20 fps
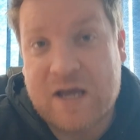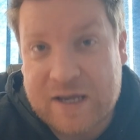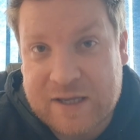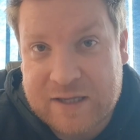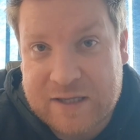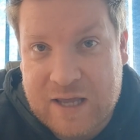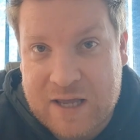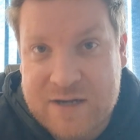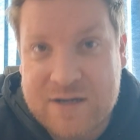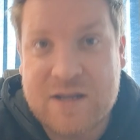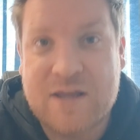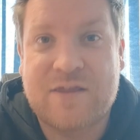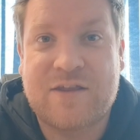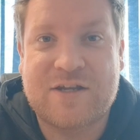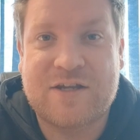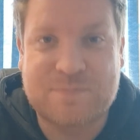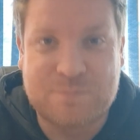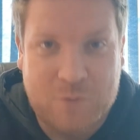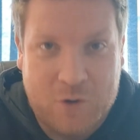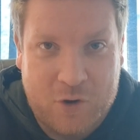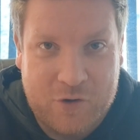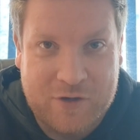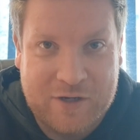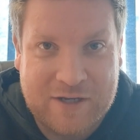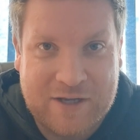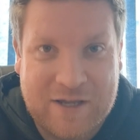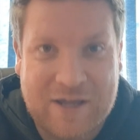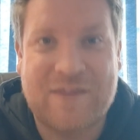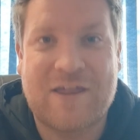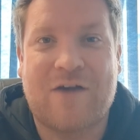again, this
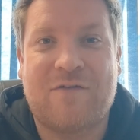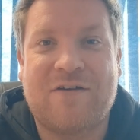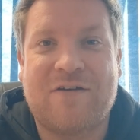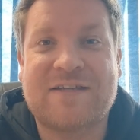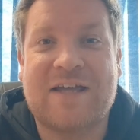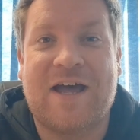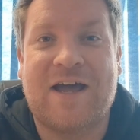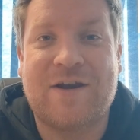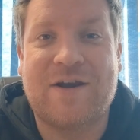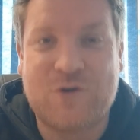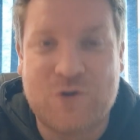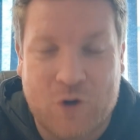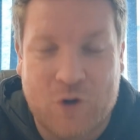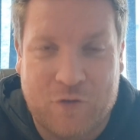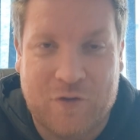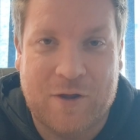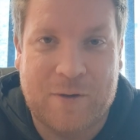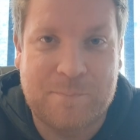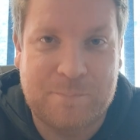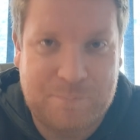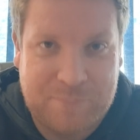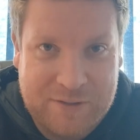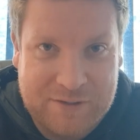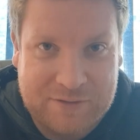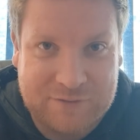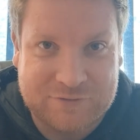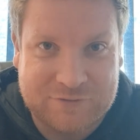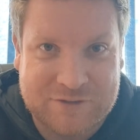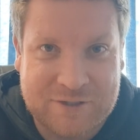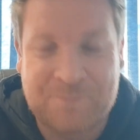morning, there is another
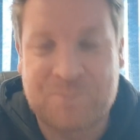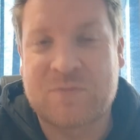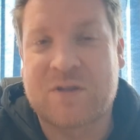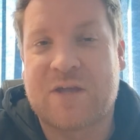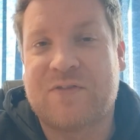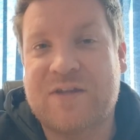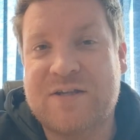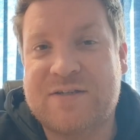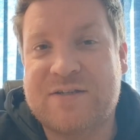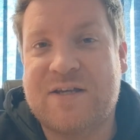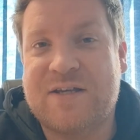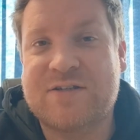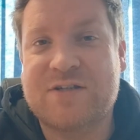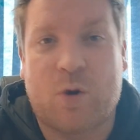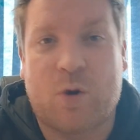build. This is